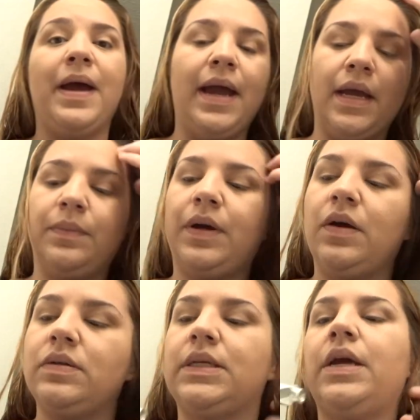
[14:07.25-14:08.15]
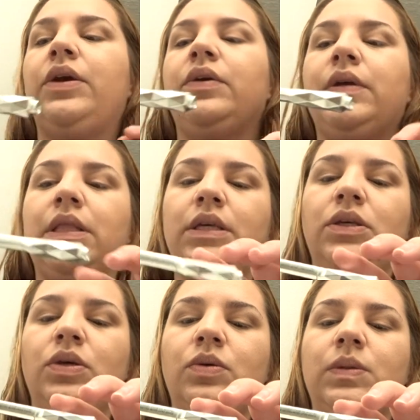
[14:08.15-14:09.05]
my eyebrows, I currently
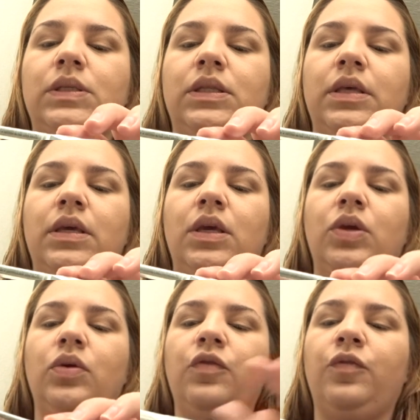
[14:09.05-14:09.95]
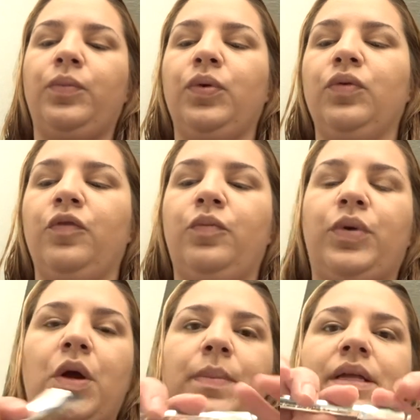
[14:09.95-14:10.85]
use the Goof Proof
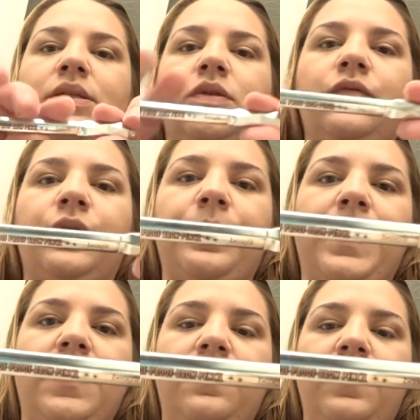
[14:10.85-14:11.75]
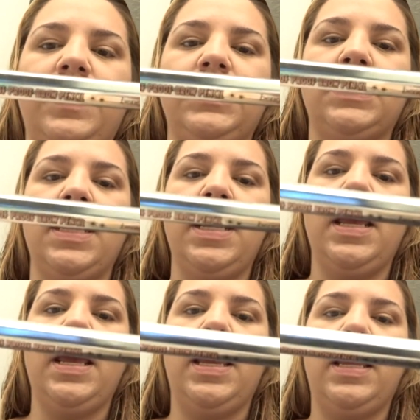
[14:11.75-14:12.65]
brow pencil from Benefit,
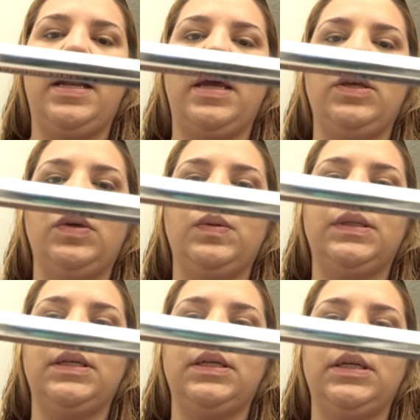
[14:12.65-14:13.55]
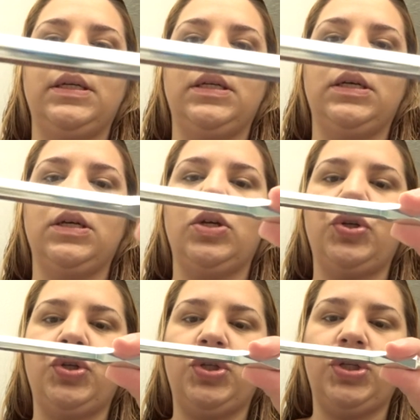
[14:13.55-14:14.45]
and I use it in
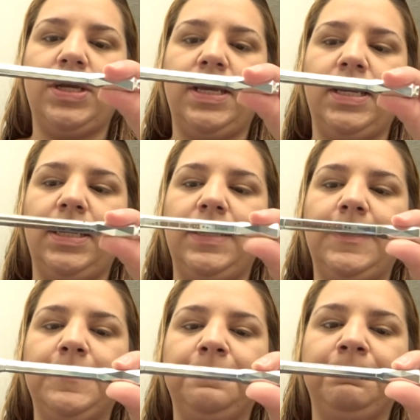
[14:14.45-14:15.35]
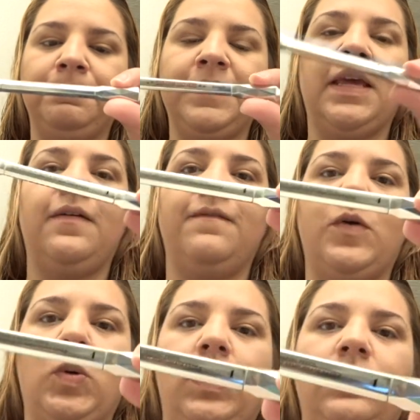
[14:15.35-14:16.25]
shade
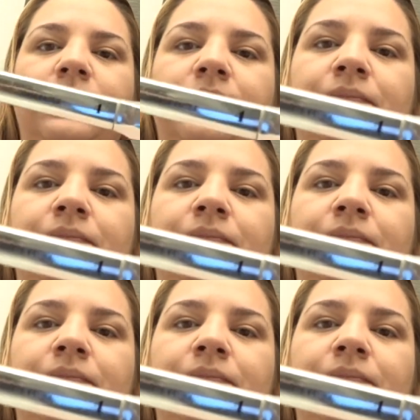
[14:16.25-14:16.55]
4.